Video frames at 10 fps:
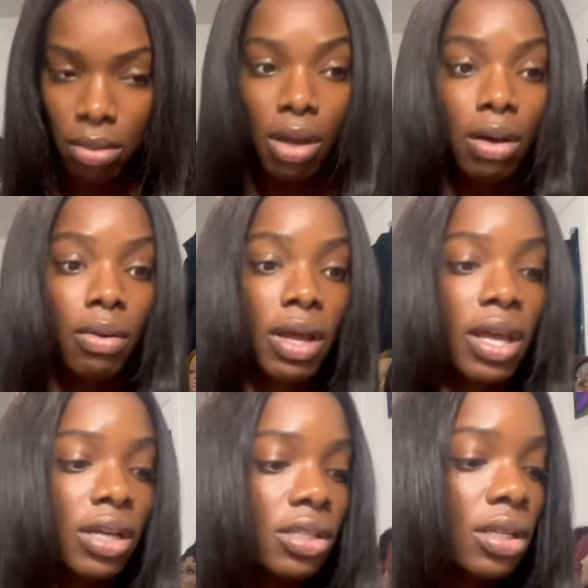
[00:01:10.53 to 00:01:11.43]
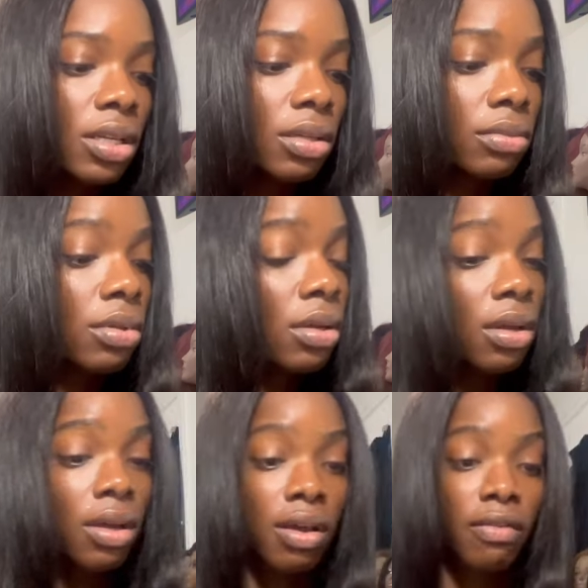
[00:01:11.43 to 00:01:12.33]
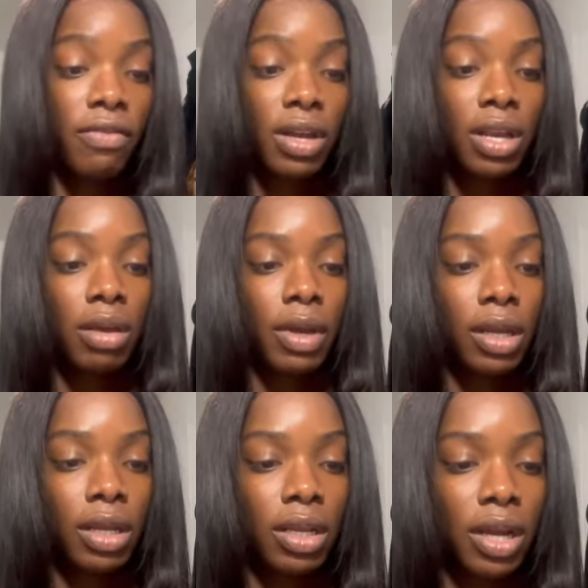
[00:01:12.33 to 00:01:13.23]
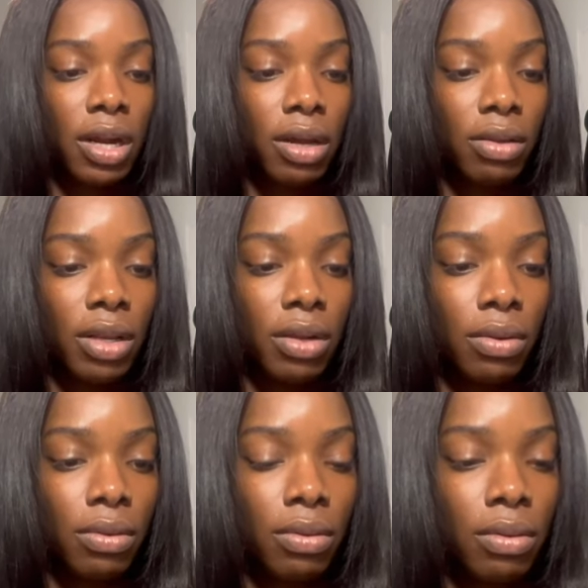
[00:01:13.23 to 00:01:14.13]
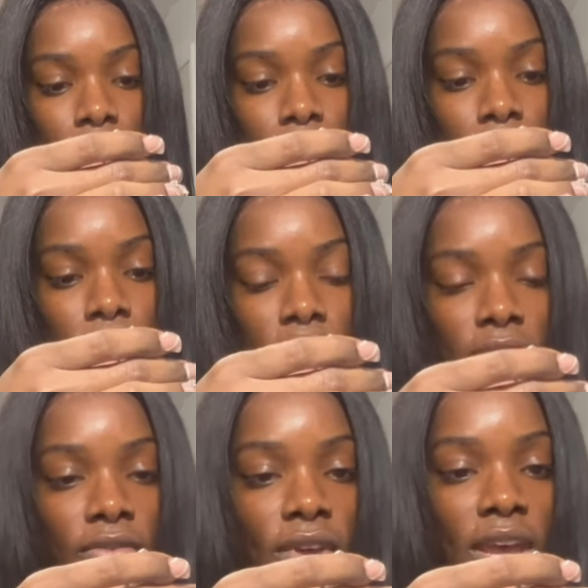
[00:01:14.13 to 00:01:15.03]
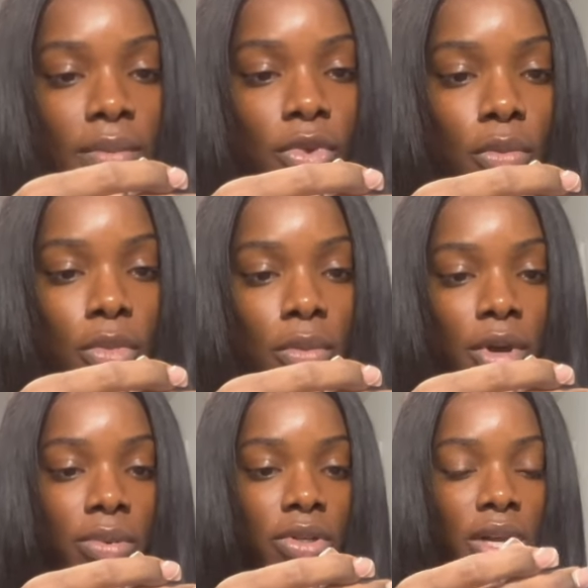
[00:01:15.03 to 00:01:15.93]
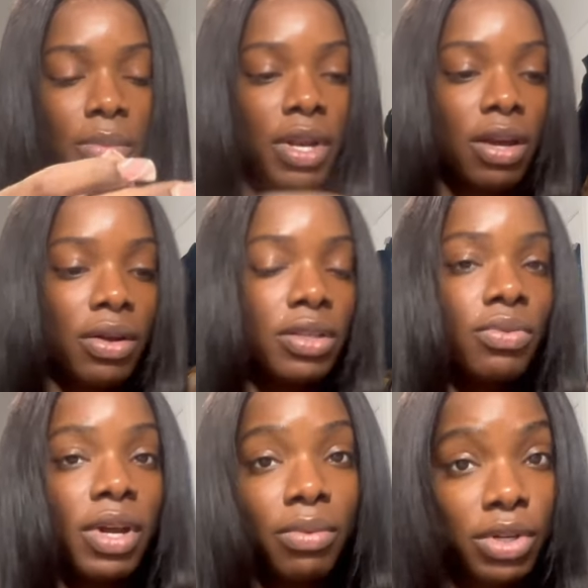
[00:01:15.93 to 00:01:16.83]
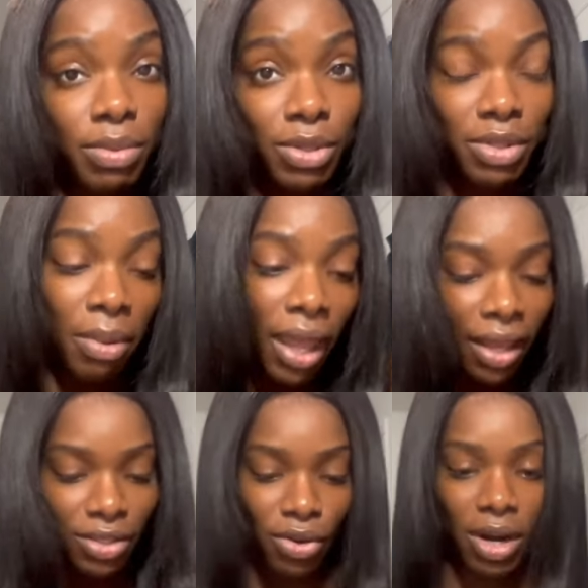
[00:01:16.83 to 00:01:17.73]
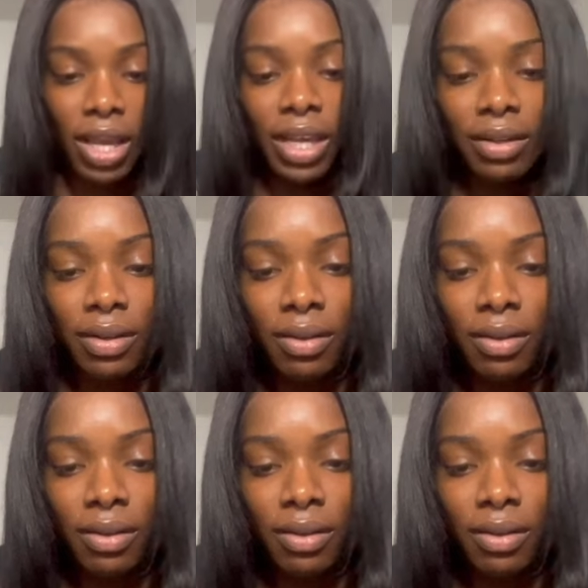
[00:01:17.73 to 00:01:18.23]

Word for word: Oh, I actually, I'm fucking up. I got to get the air out the needle. Fab, no more bubbles are coming out, and it's right where it's supposed to be, darling.